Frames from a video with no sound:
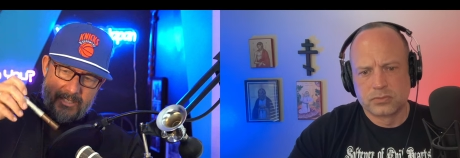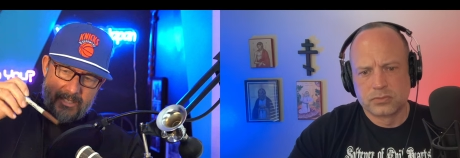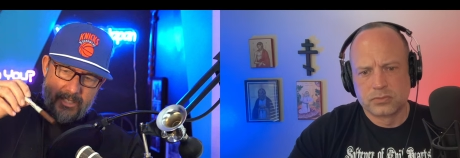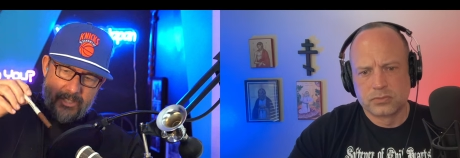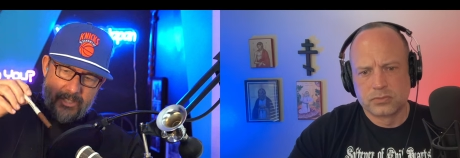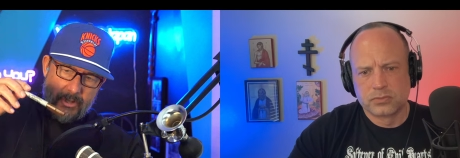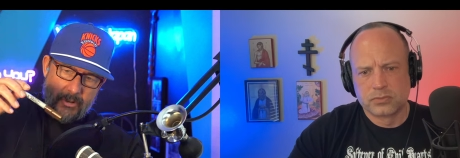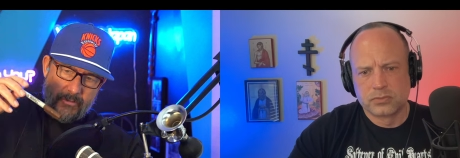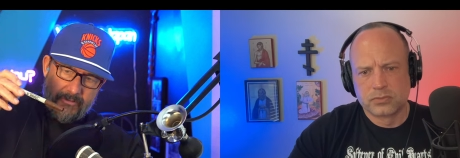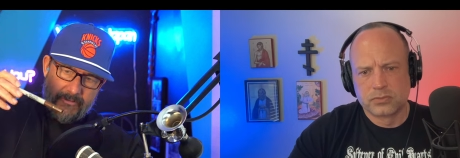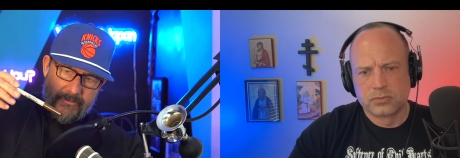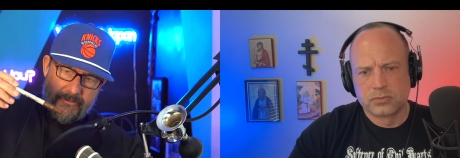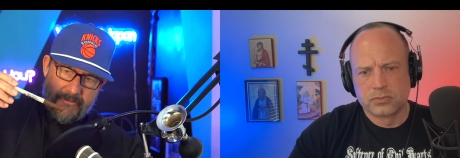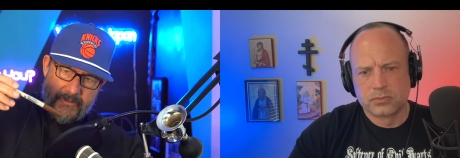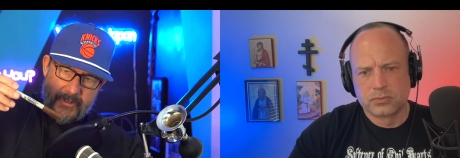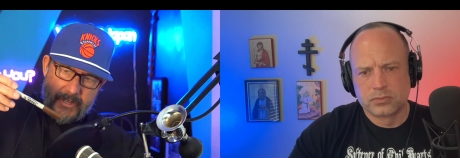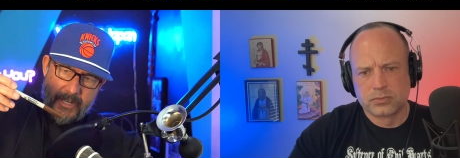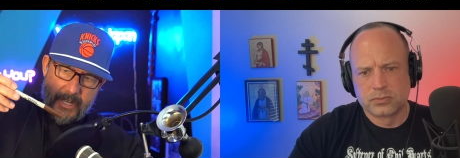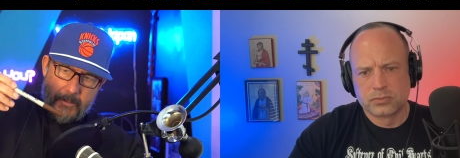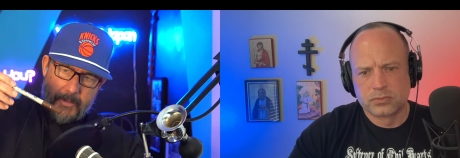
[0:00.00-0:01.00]
Speaker 1: has its own
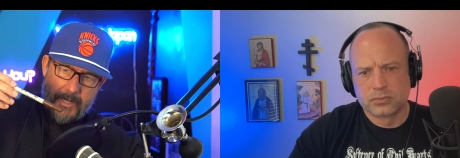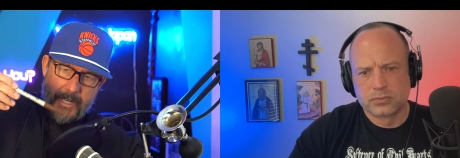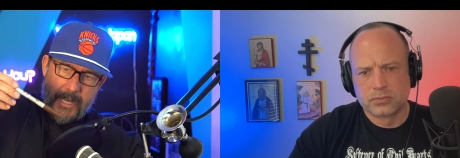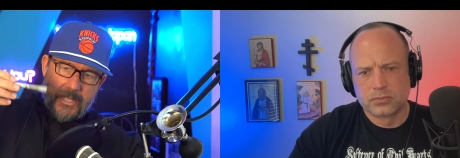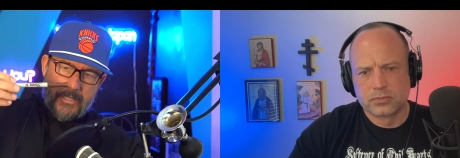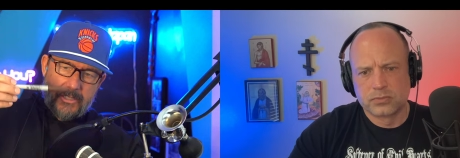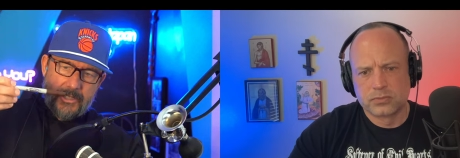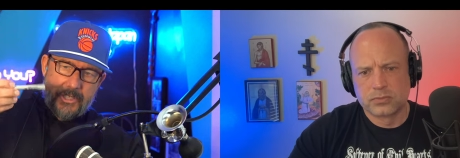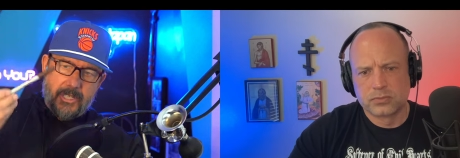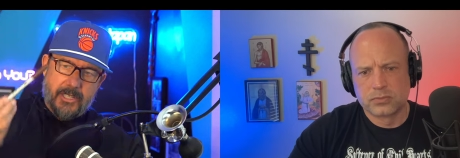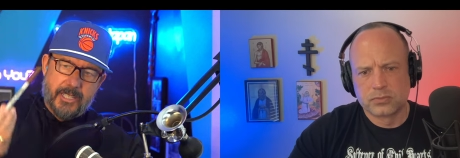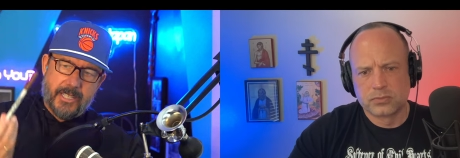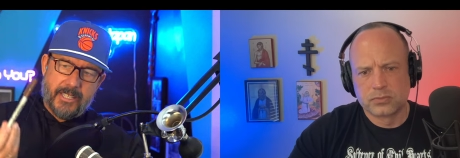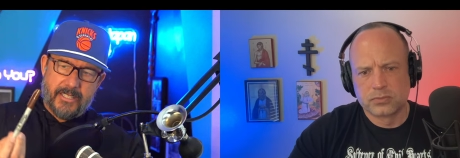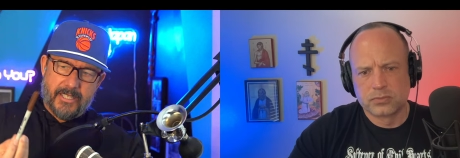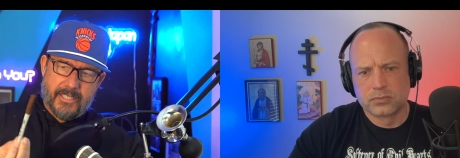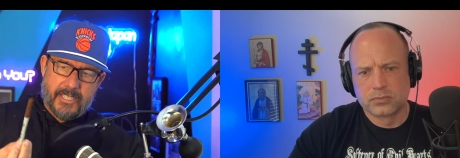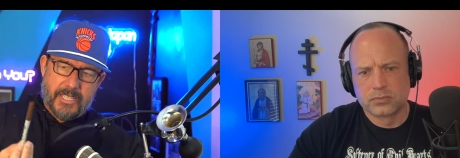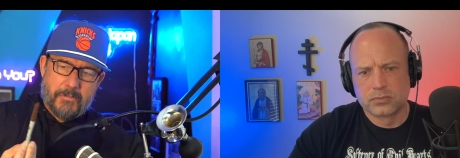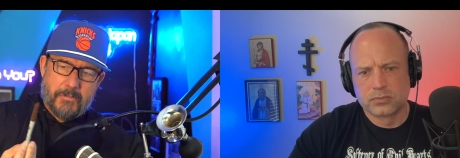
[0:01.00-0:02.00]
phenomenology. Like
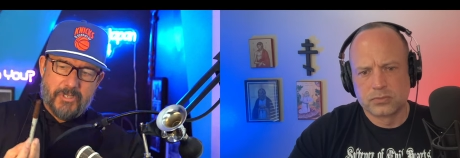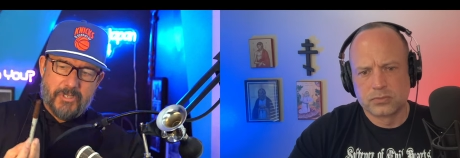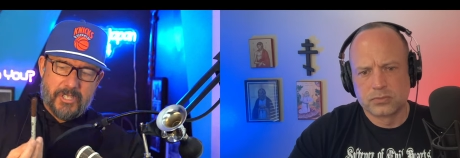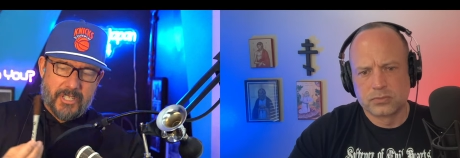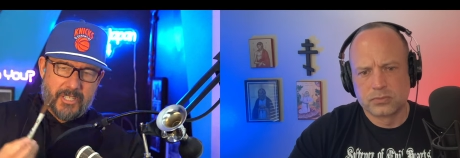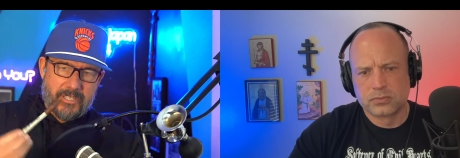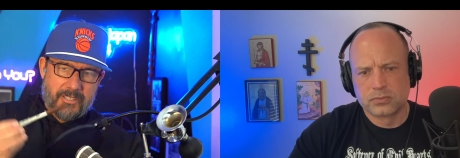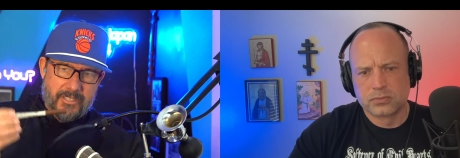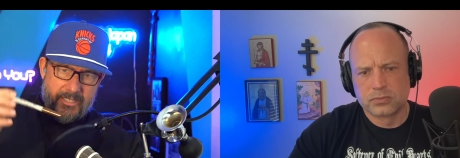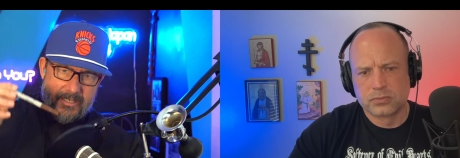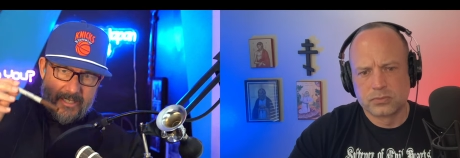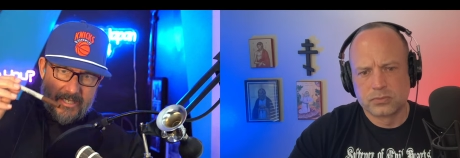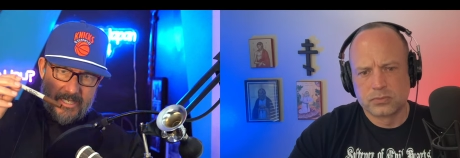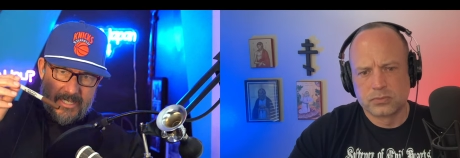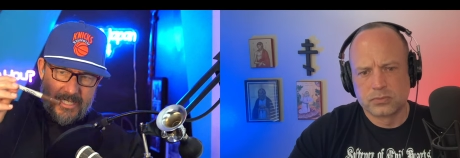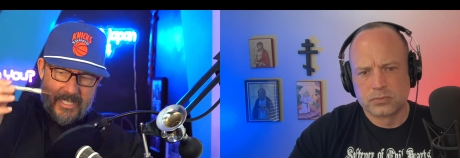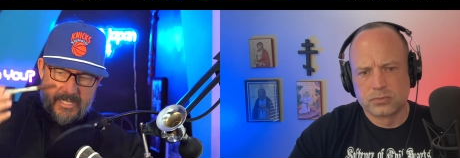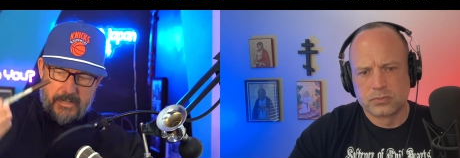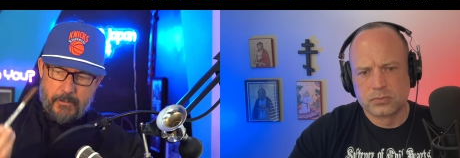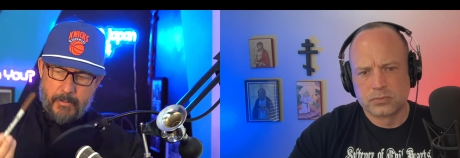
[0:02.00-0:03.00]
it seems to exist
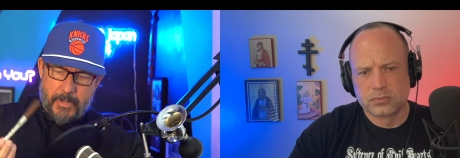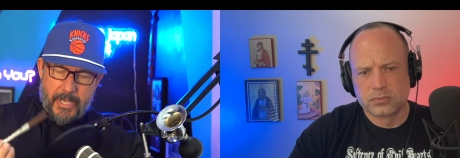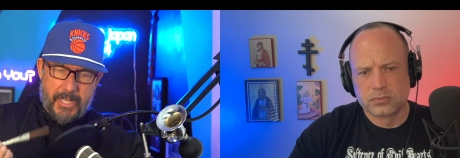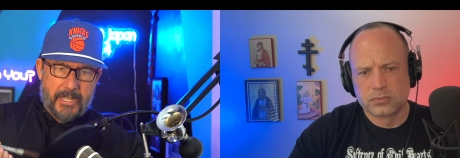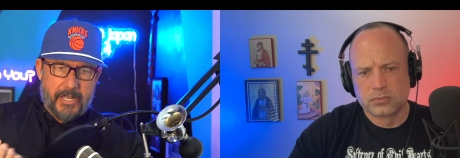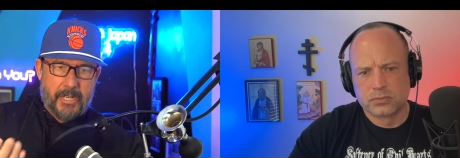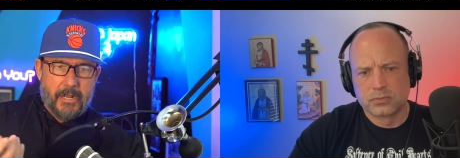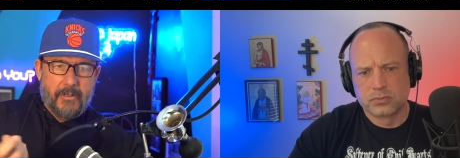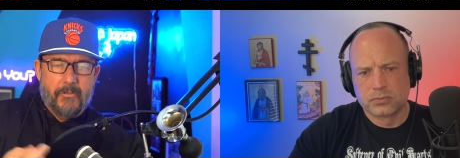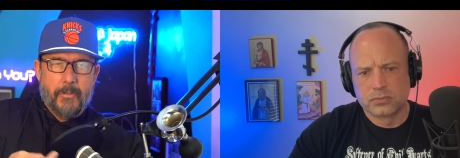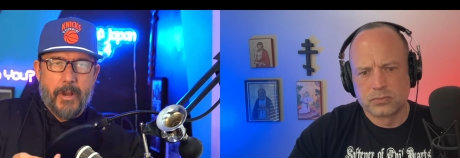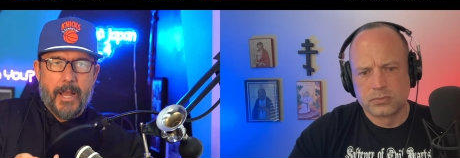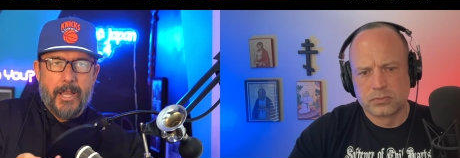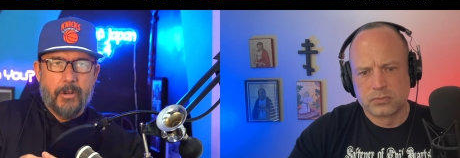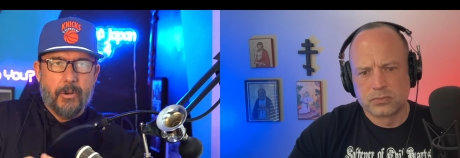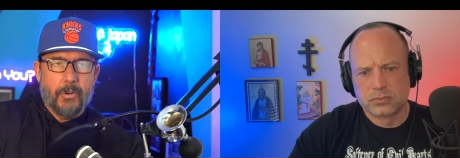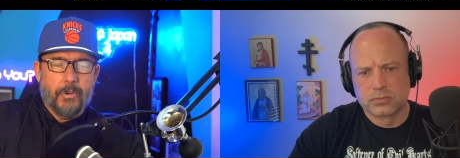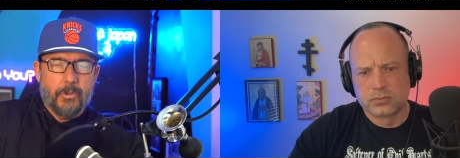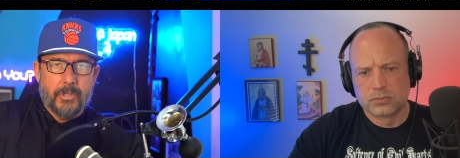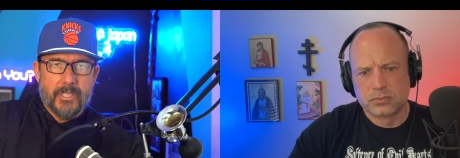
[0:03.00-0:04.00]
independent of
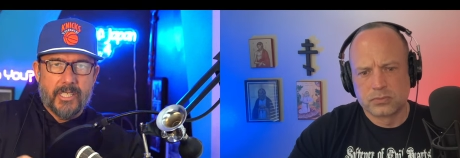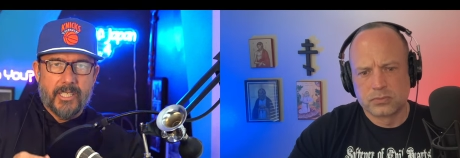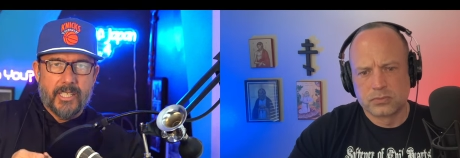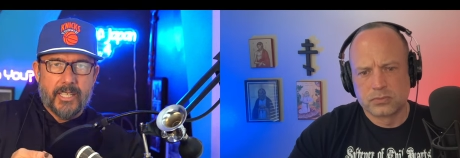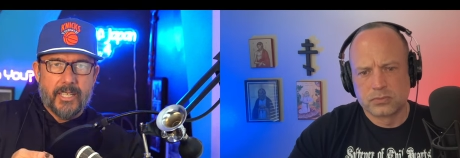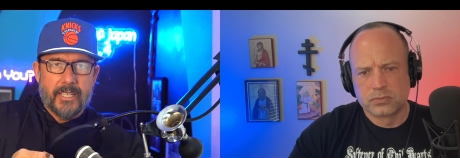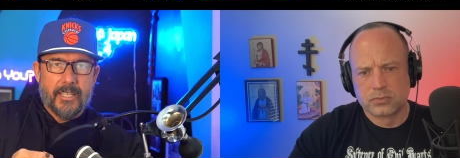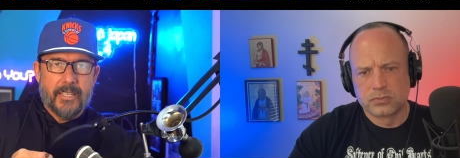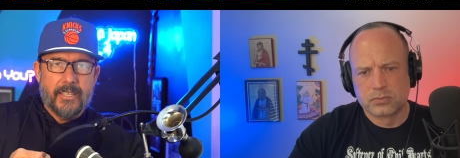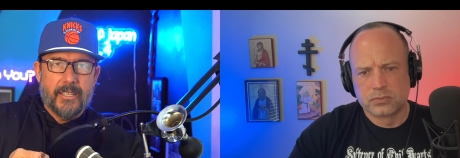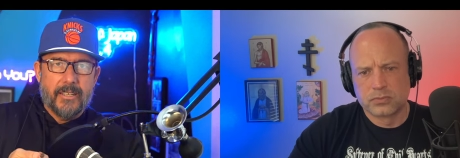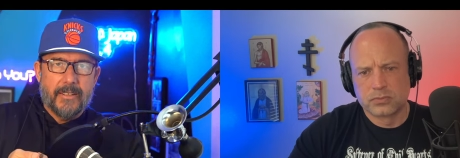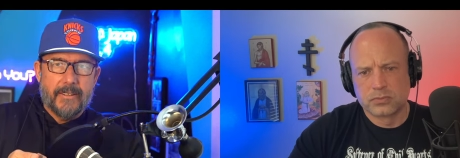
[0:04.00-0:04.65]
my holding it.